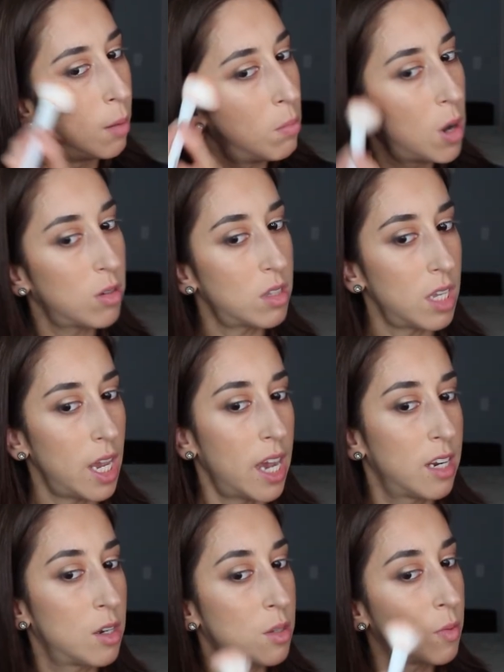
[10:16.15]
Mostly
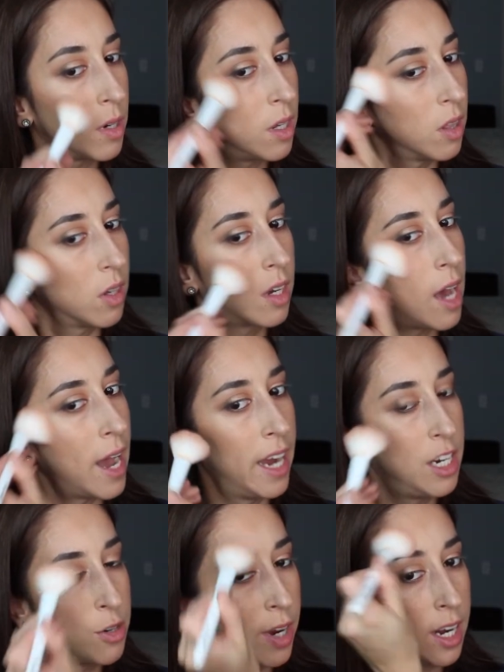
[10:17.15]
I just want to look
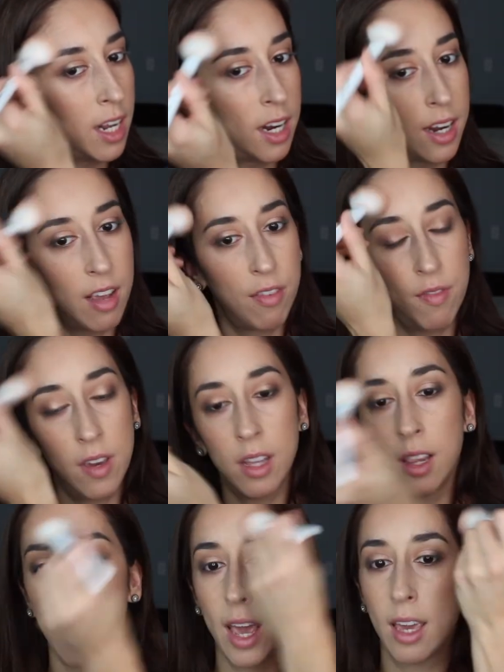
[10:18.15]
hydrated, and I
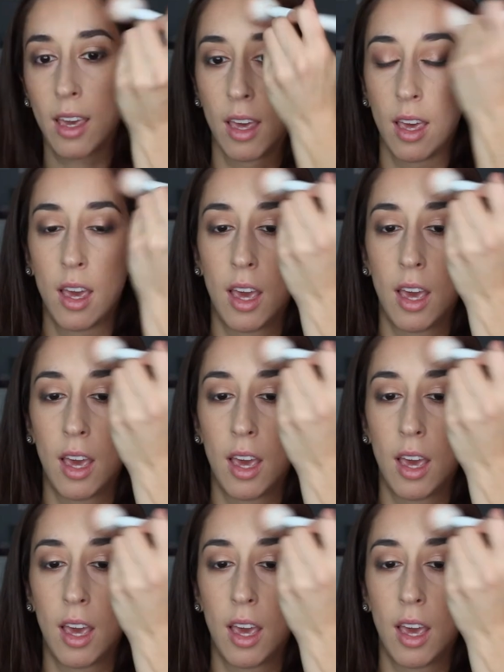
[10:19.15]
feel like